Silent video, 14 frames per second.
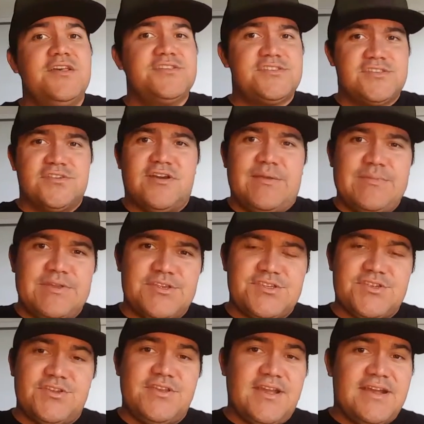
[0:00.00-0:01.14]
So I'm going to
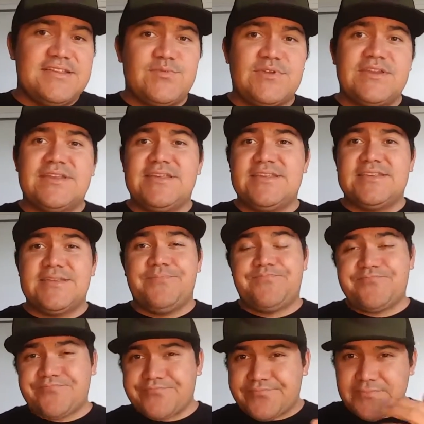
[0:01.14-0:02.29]
show you guys what it is,
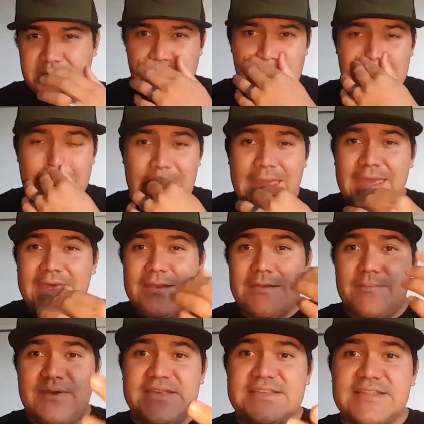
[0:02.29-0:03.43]
and
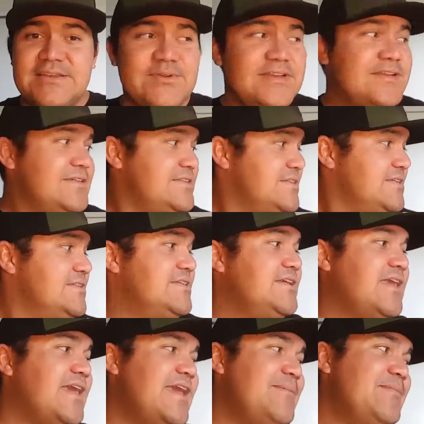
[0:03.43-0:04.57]
basically what it is
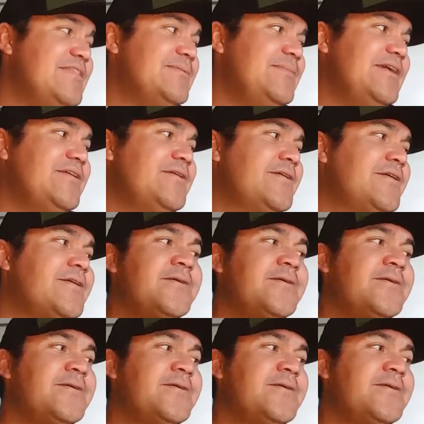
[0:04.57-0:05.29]
it came in the mail.